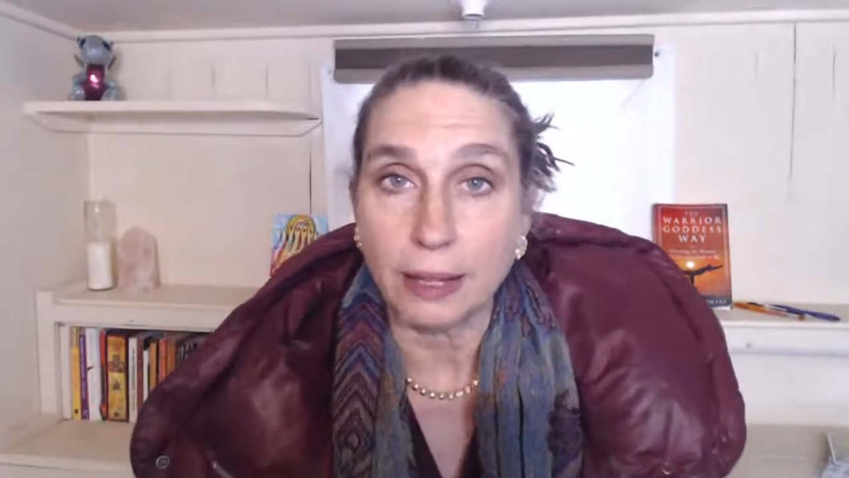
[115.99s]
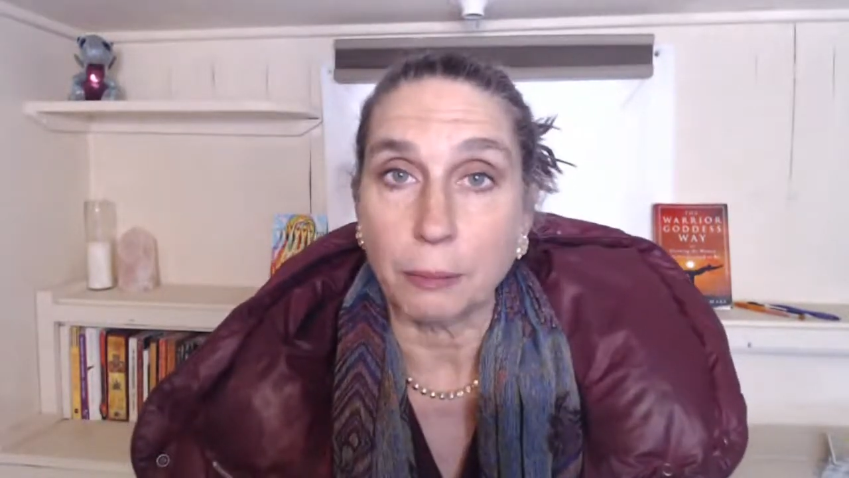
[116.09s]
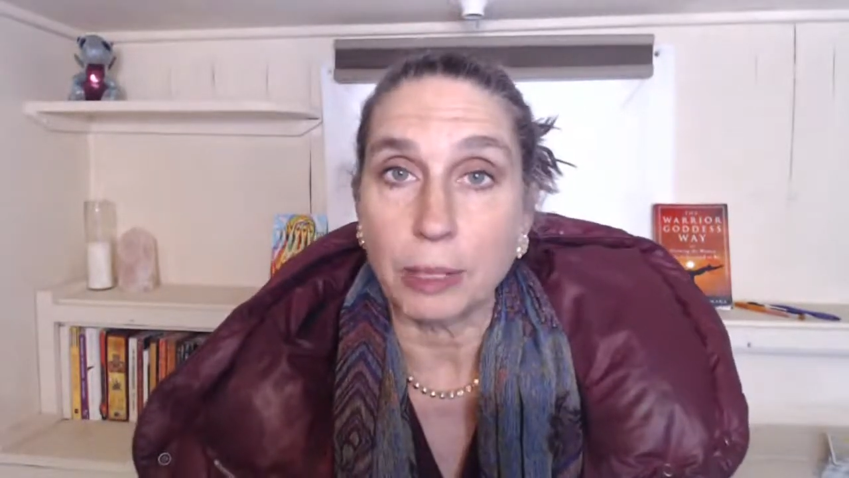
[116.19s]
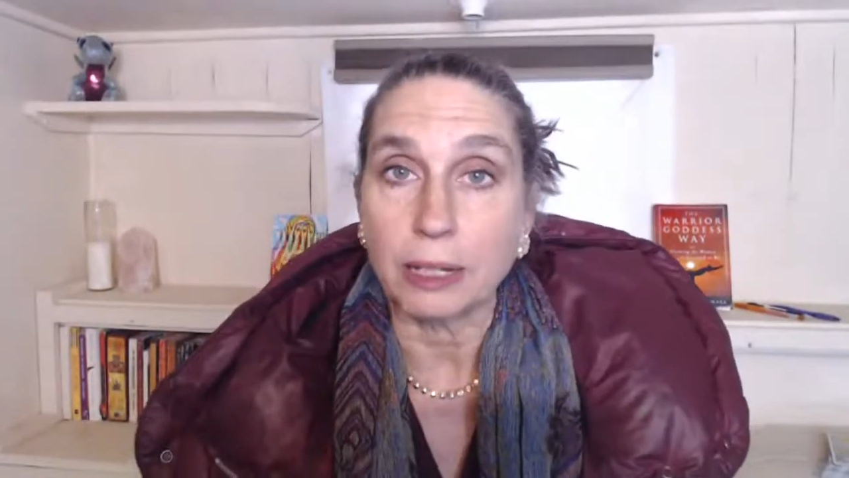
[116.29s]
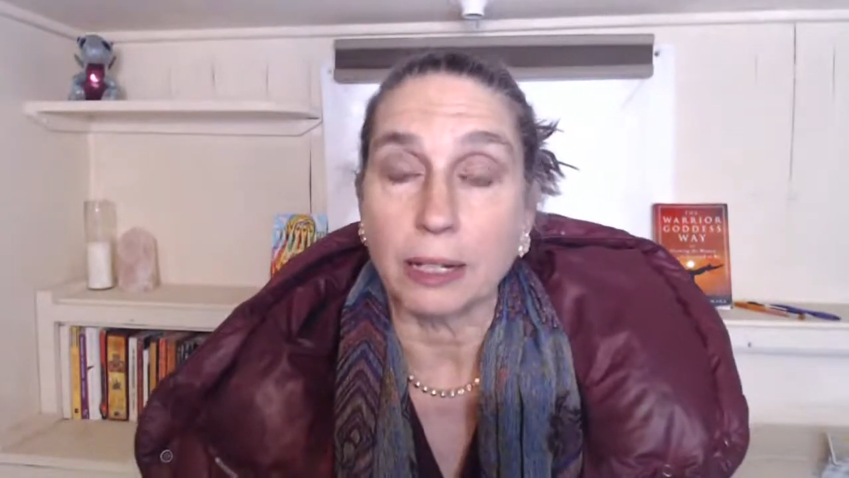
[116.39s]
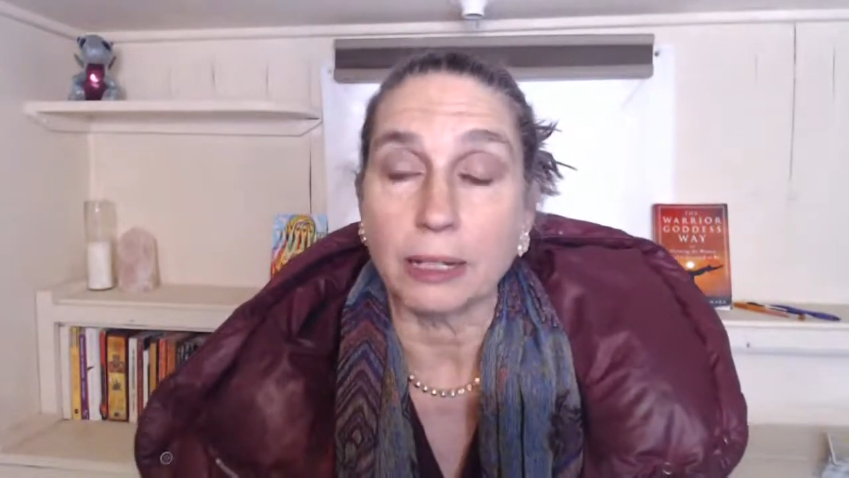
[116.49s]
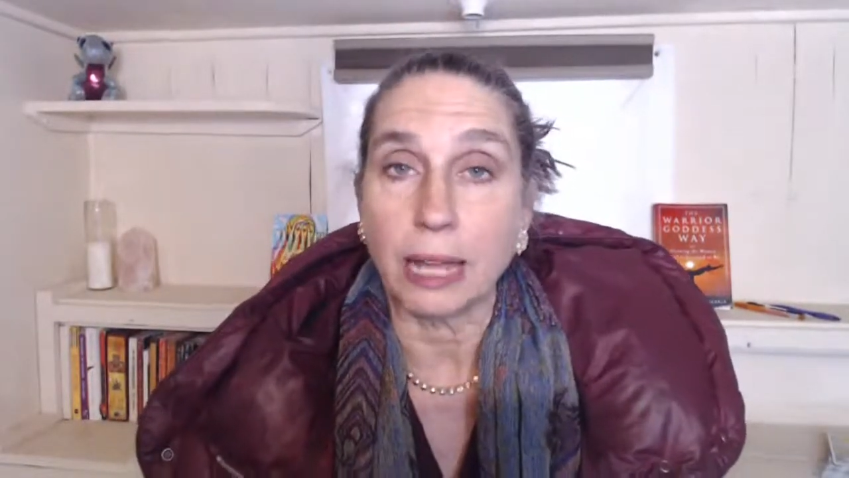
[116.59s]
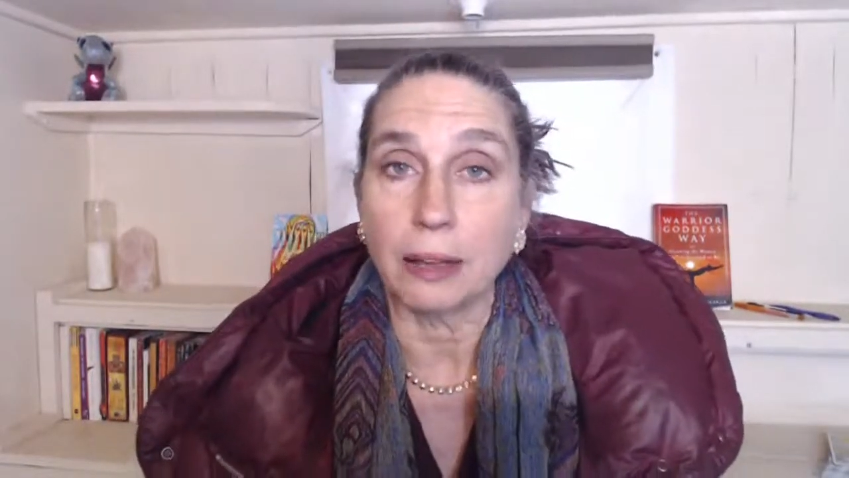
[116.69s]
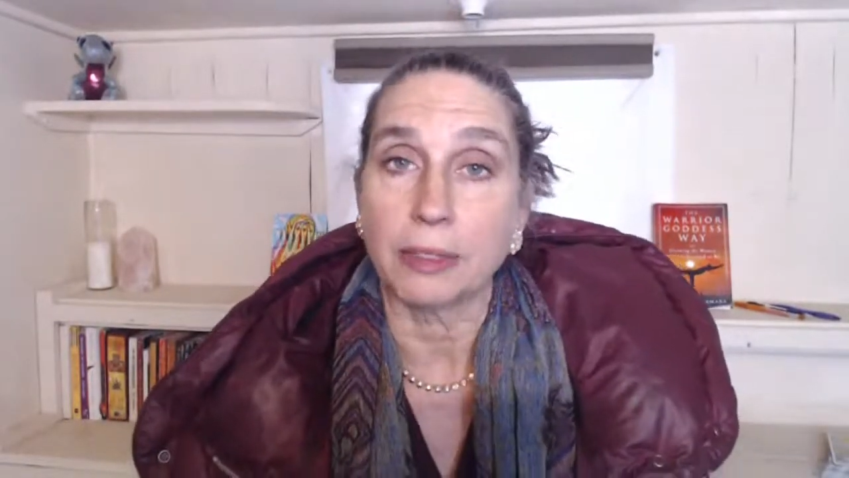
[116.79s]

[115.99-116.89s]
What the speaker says: then we can allow